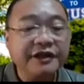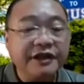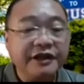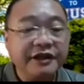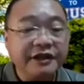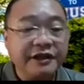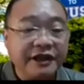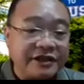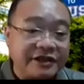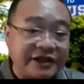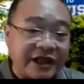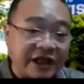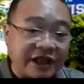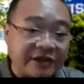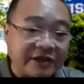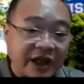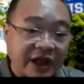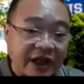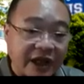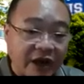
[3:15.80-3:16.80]
This is as
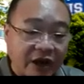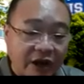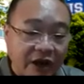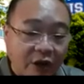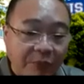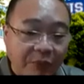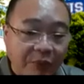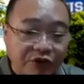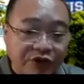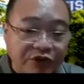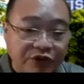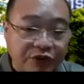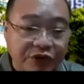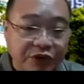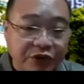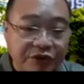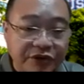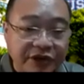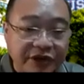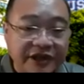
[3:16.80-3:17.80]
opposed to
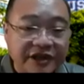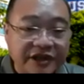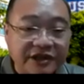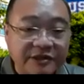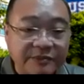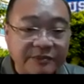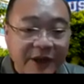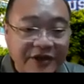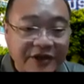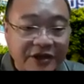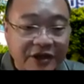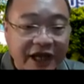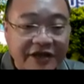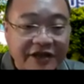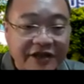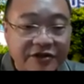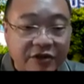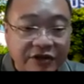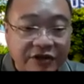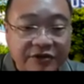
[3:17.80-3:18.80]
using
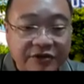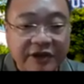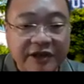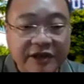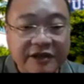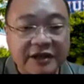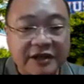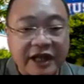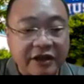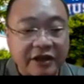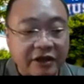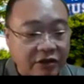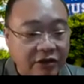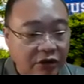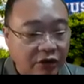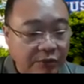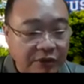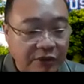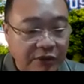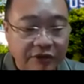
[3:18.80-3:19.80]
specialized constraints like
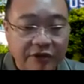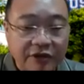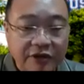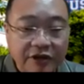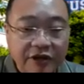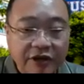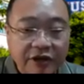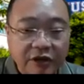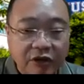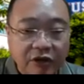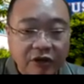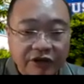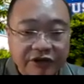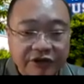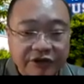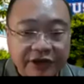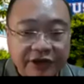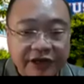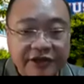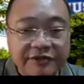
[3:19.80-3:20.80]
global
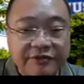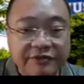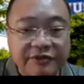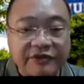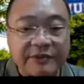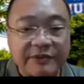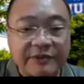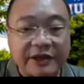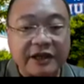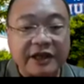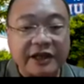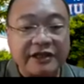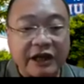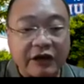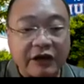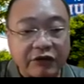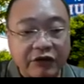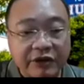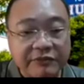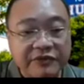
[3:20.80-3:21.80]
constraints with specialized
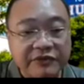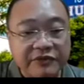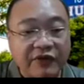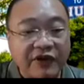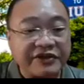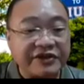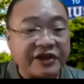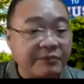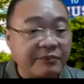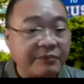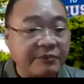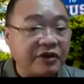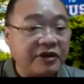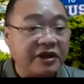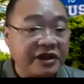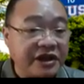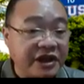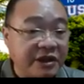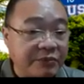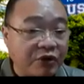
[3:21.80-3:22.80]
algorithms, for example,
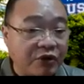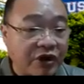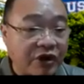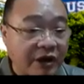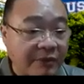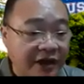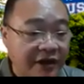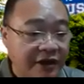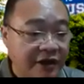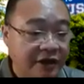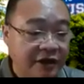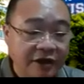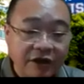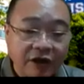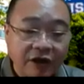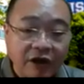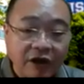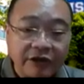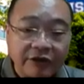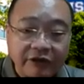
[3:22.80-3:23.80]
linear programming
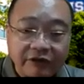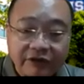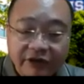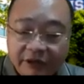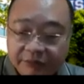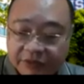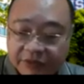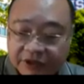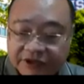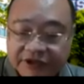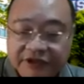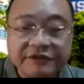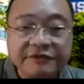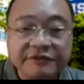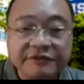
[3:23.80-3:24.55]
on the real numbers.